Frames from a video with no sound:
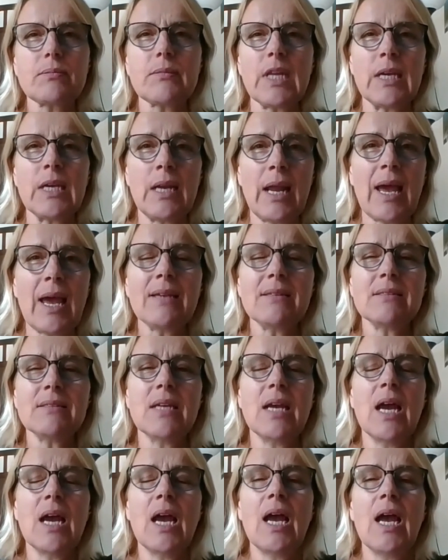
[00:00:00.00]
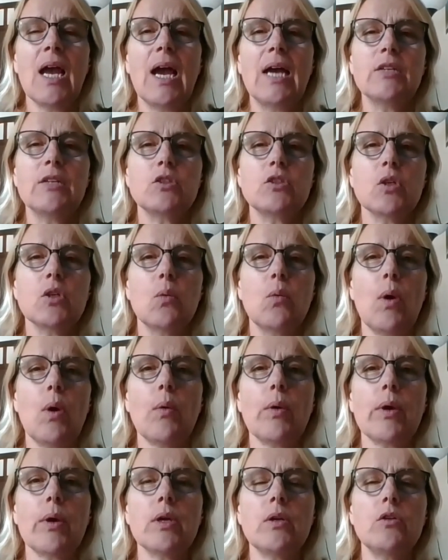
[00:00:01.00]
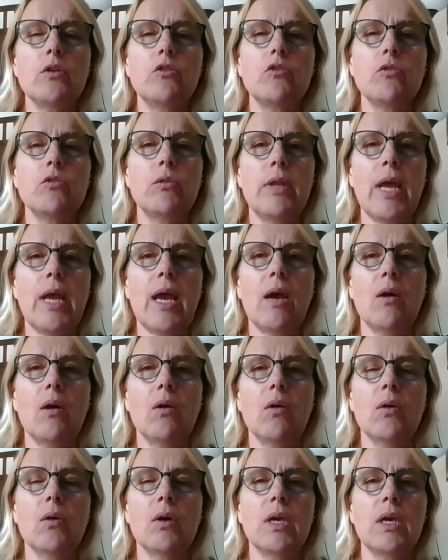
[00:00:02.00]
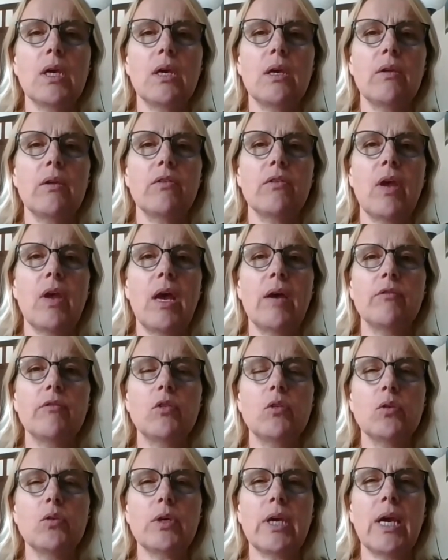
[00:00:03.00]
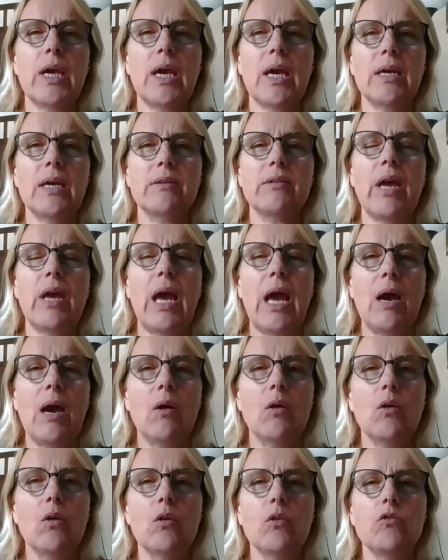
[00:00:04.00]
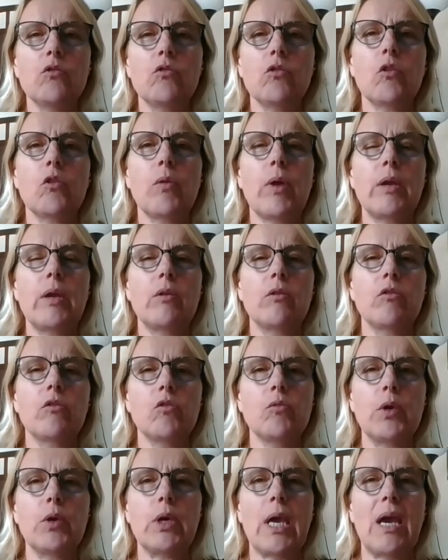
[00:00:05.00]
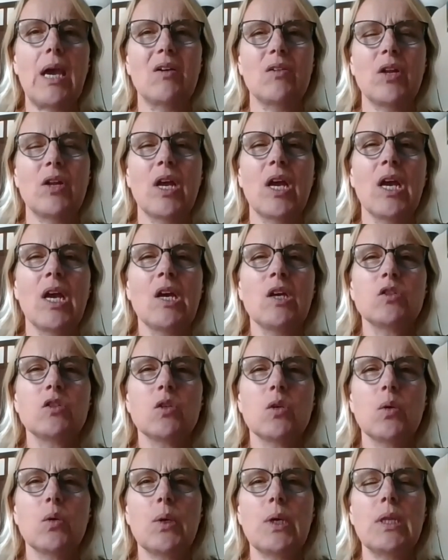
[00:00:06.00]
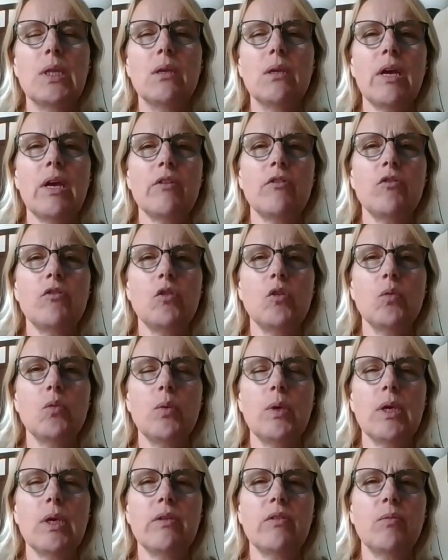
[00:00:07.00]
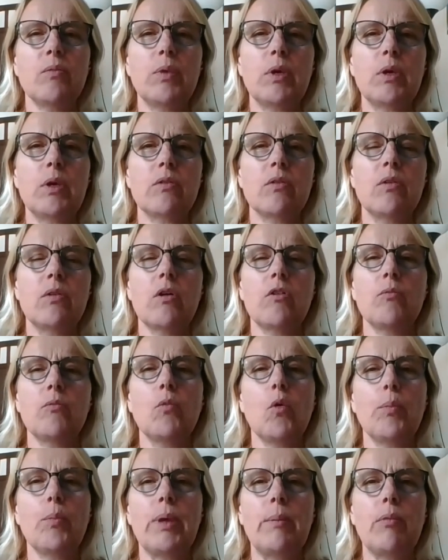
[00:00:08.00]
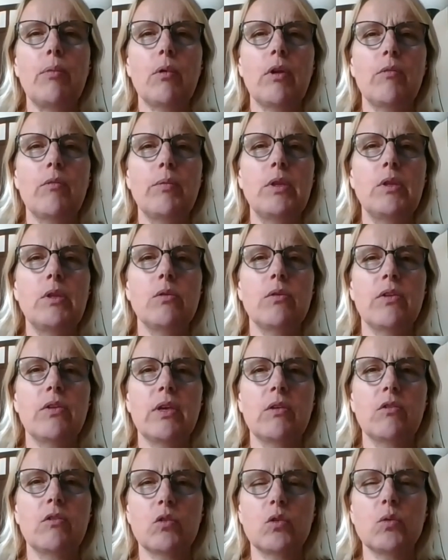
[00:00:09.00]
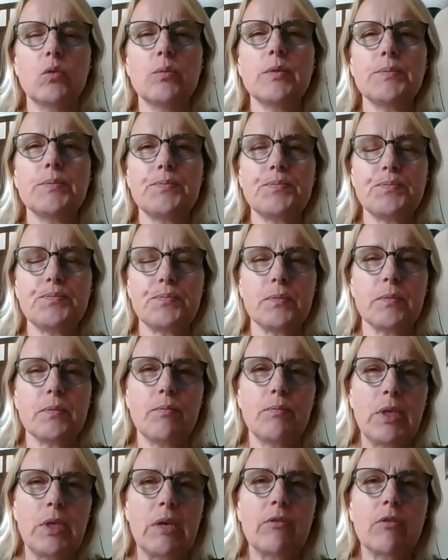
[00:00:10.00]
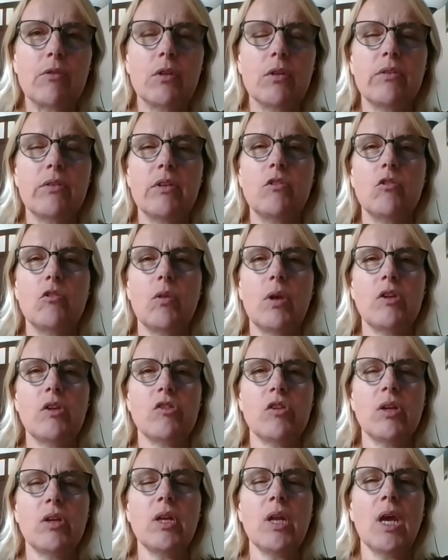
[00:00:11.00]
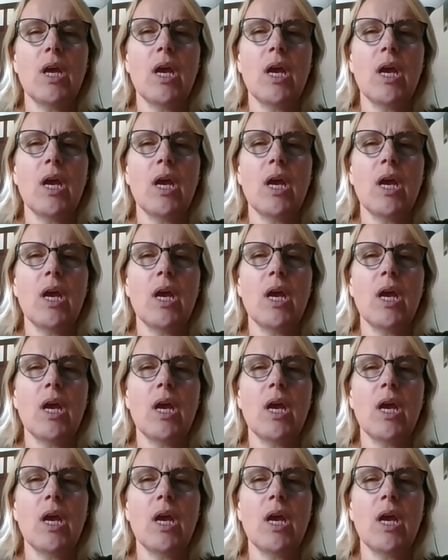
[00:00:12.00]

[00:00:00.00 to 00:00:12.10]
class. And so what we're going to do now is have a look at how to create a Zoom account. So in the last few weeks, because a lot more people have been using Zoom, given the situation,